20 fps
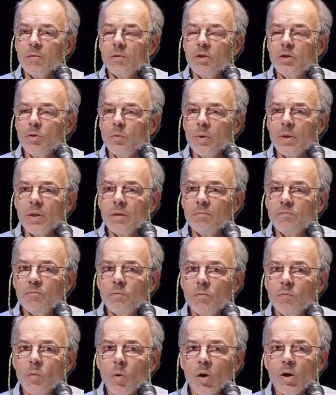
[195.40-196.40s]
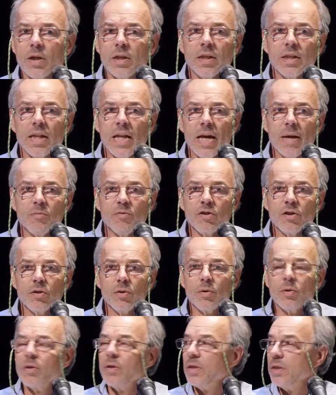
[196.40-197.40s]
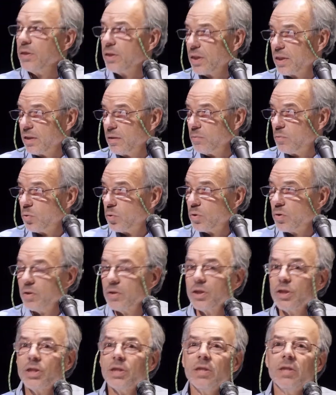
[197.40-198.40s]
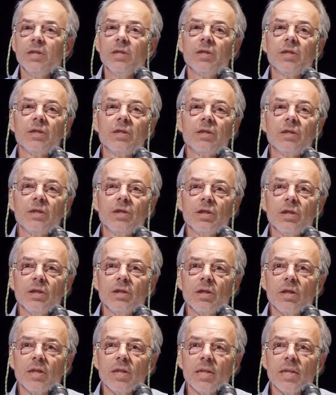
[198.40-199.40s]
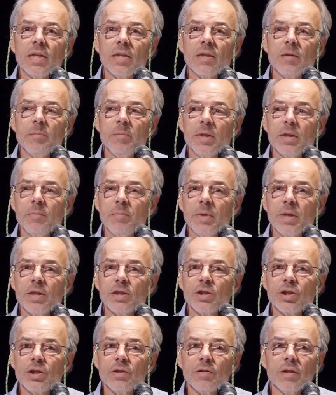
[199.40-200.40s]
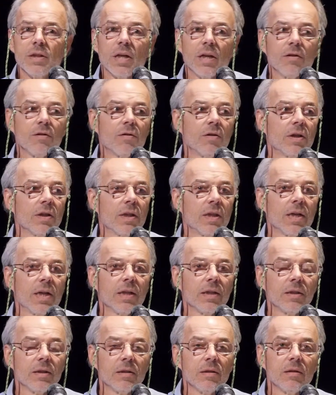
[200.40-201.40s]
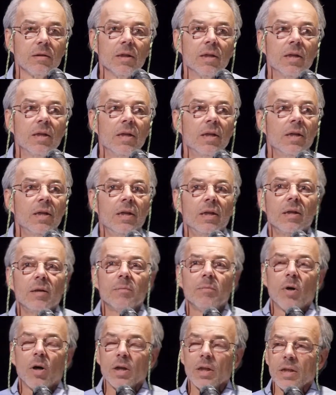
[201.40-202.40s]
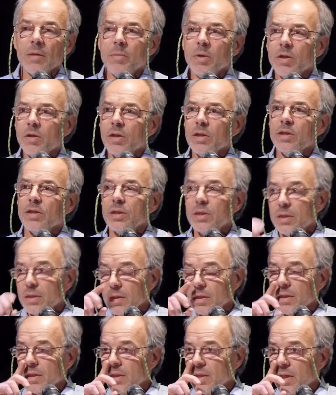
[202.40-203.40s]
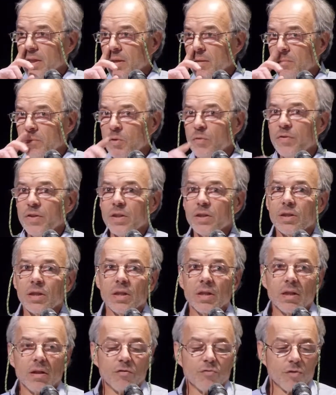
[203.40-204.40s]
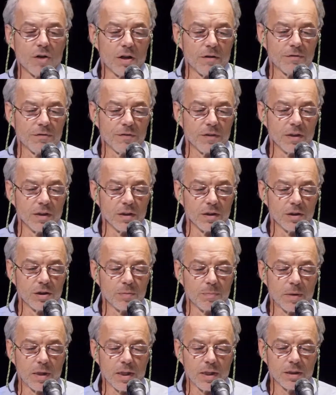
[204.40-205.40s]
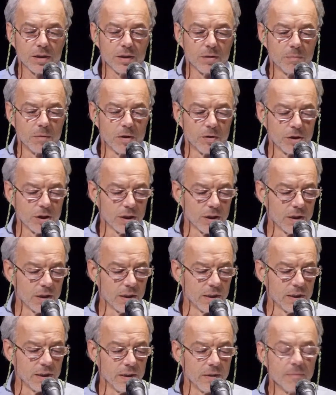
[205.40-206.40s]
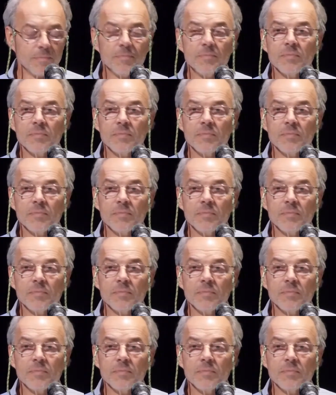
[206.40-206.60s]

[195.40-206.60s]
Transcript: doing work in laboratories anymore. She's looking at the big picture. And I thought that partly because the movie is a little rough in spots emotionally,